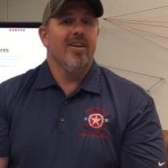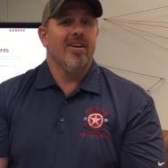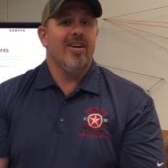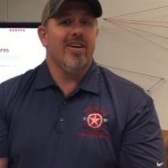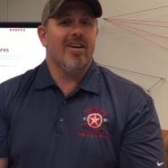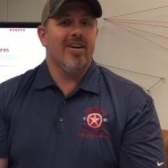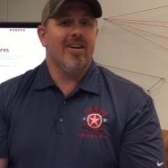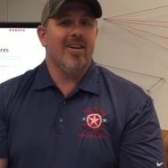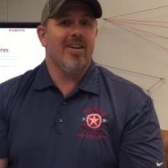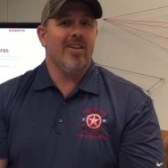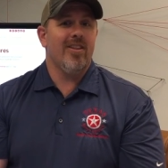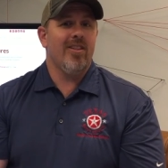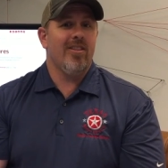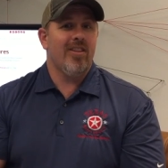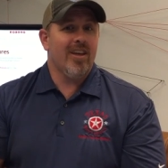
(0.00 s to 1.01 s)
uh,
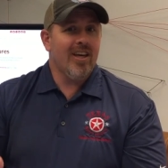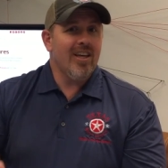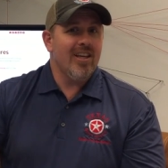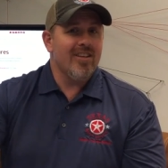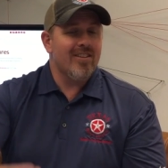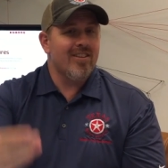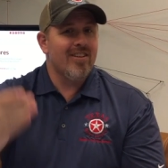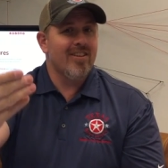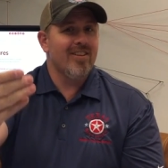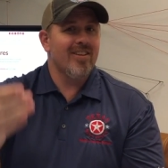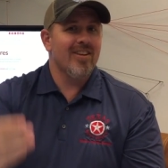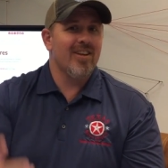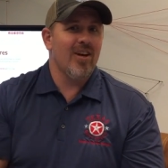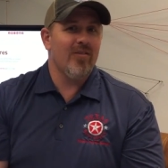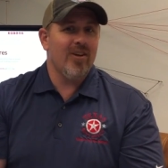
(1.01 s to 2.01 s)
the heat
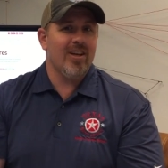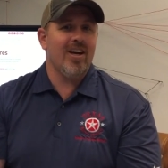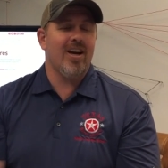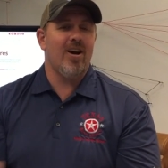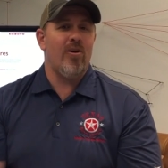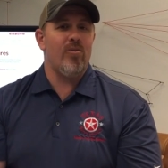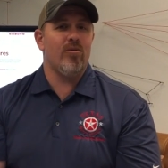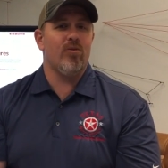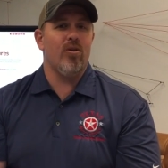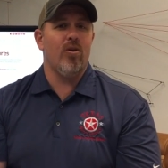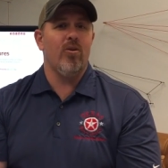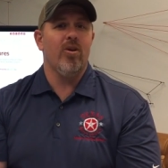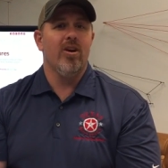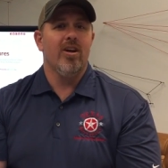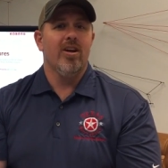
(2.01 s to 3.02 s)
coming out.
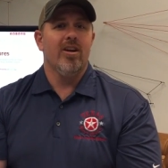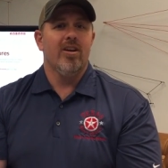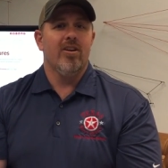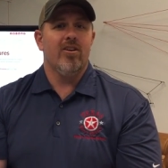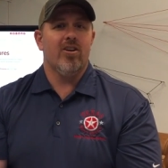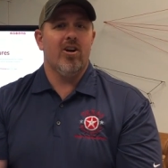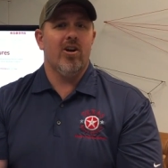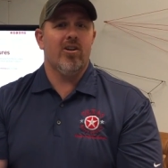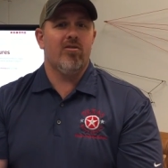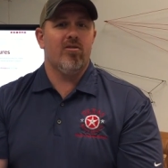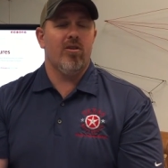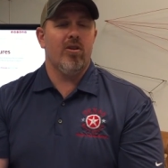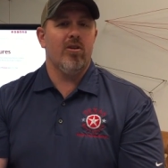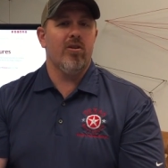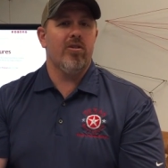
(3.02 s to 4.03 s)
So, you know, it's
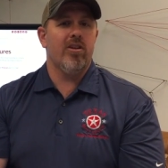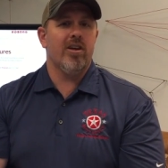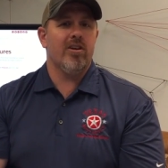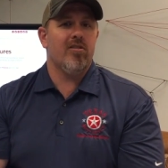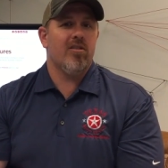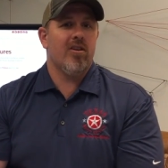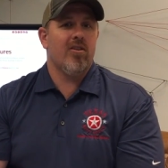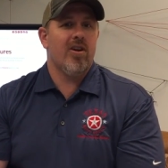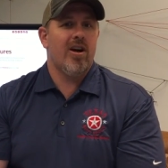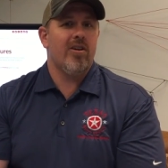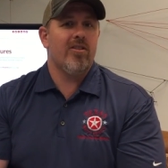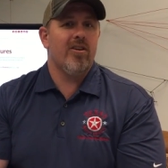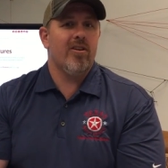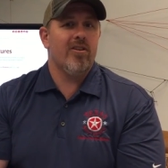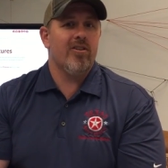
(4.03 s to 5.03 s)
the little things that are
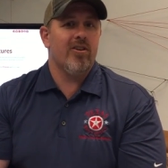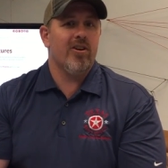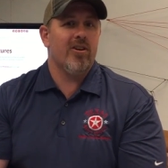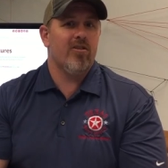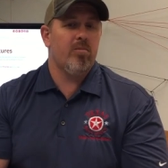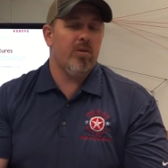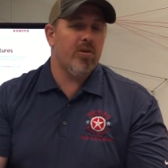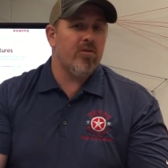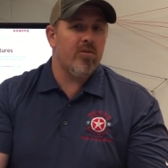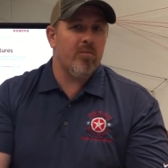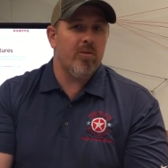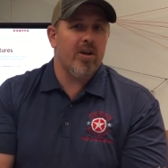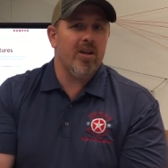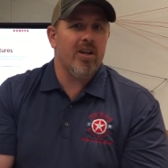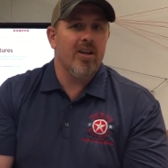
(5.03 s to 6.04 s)
out there. You're going to spend some
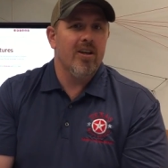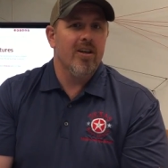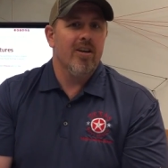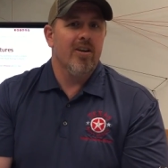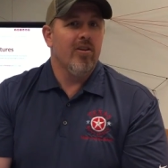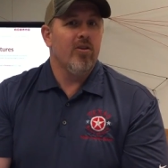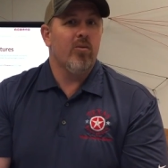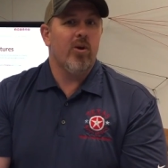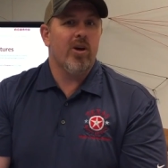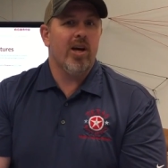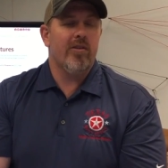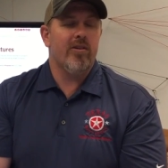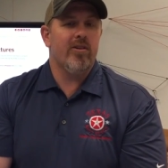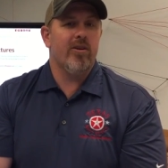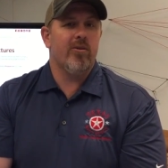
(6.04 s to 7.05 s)
money, won't
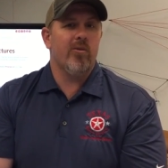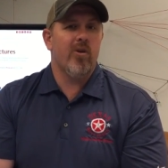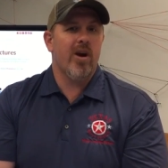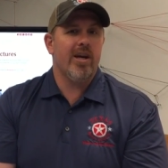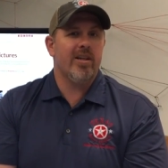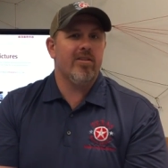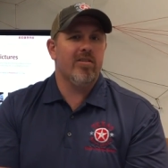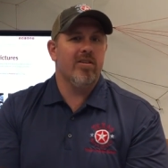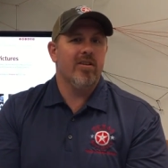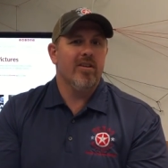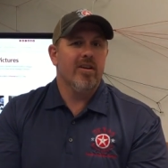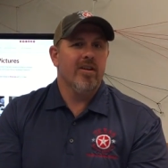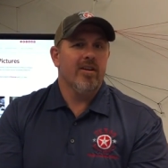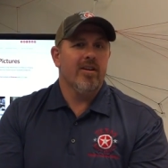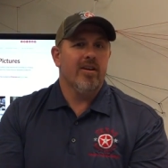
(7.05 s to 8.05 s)
have it done right.
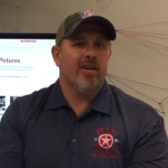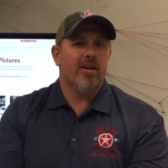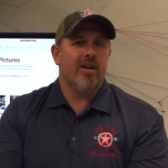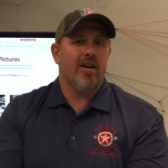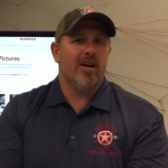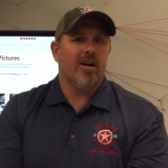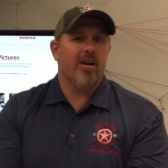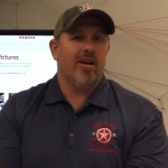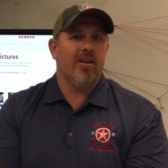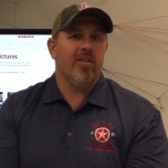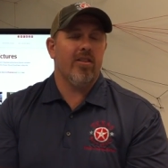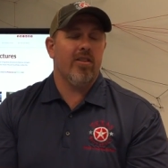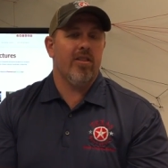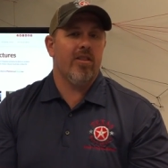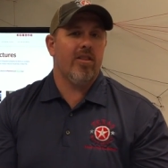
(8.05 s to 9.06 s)
Uh,
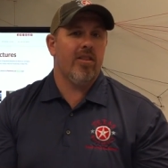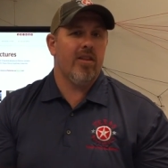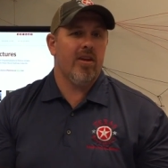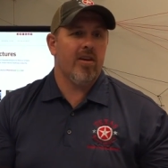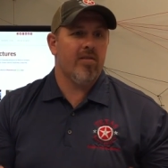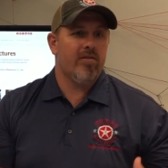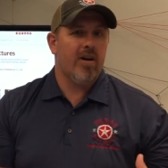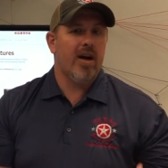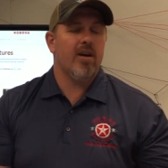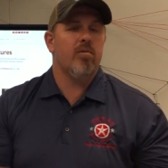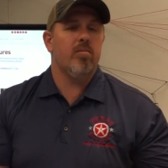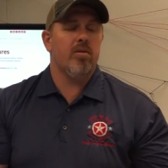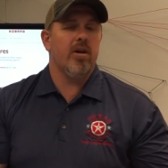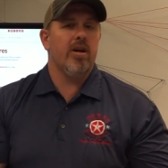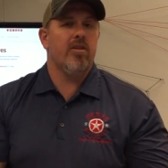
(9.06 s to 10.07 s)
the
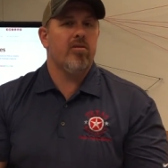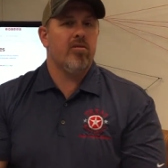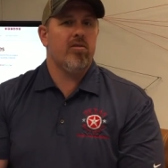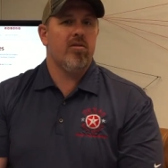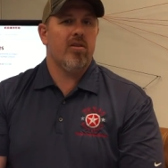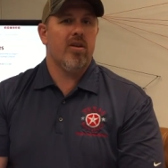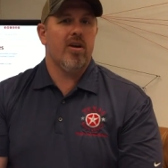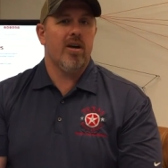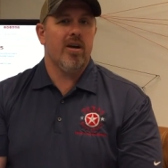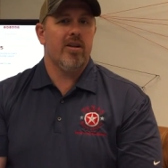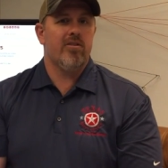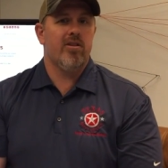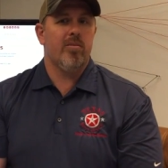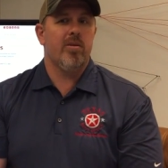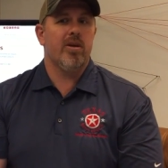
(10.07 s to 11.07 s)
fireplace uh,
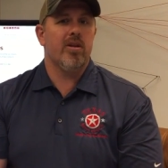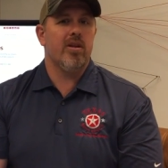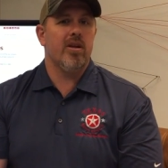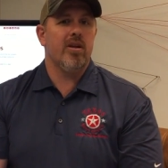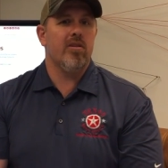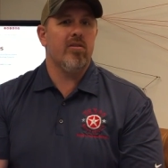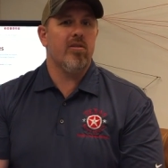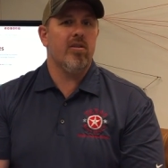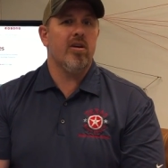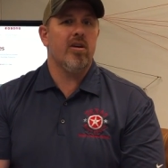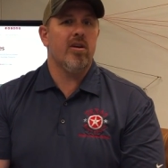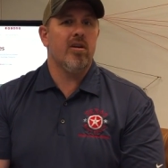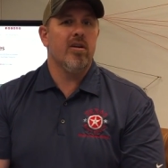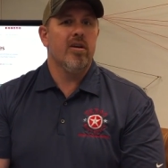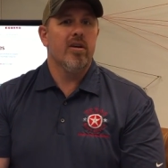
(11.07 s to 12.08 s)
typically is the
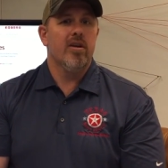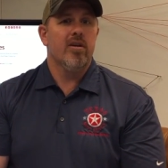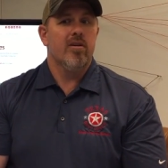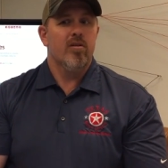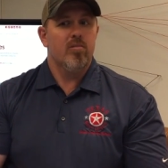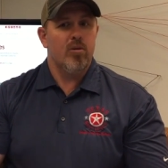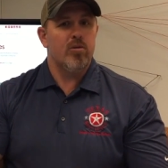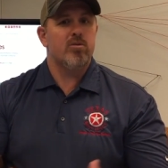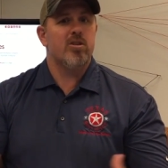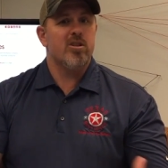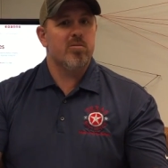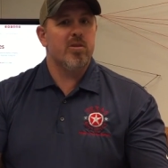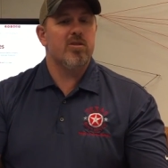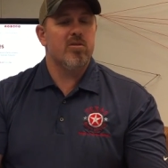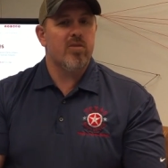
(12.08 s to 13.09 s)
most
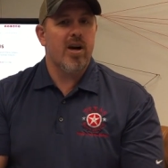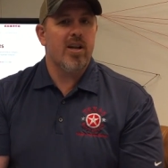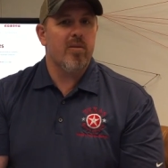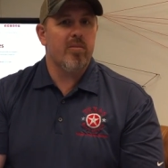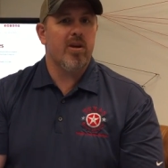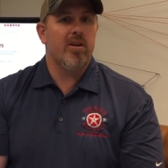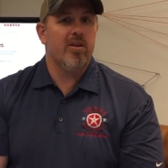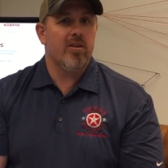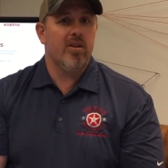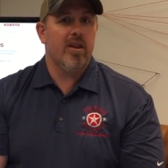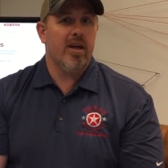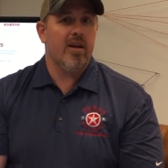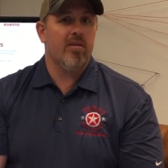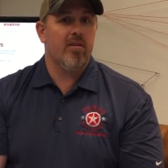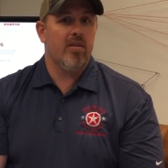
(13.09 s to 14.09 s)
expensive item that,
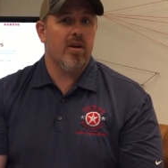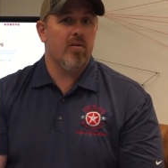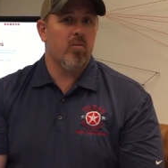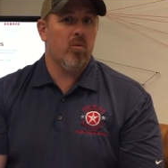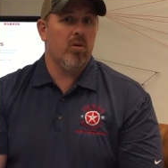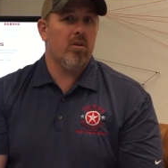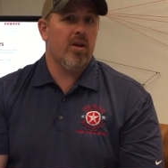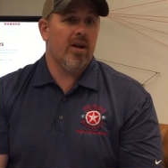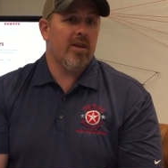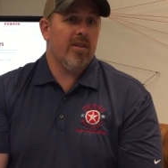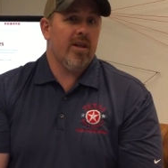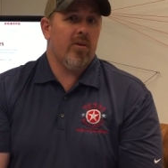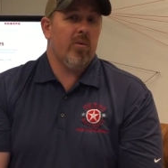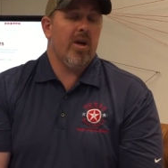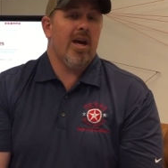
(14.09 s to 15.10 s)
that, that, we'll,
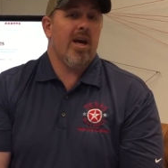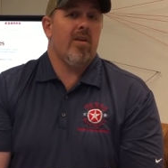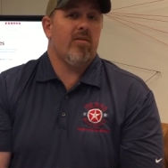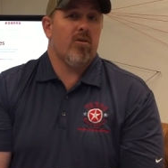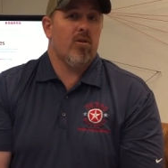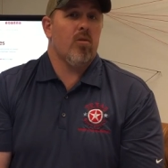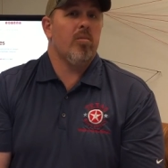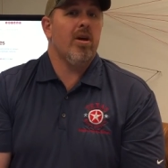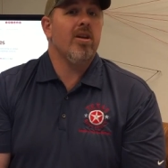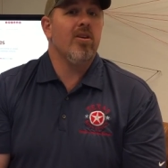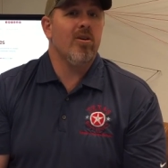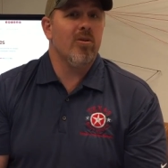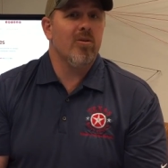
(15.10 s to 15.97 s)
that we have on our menu.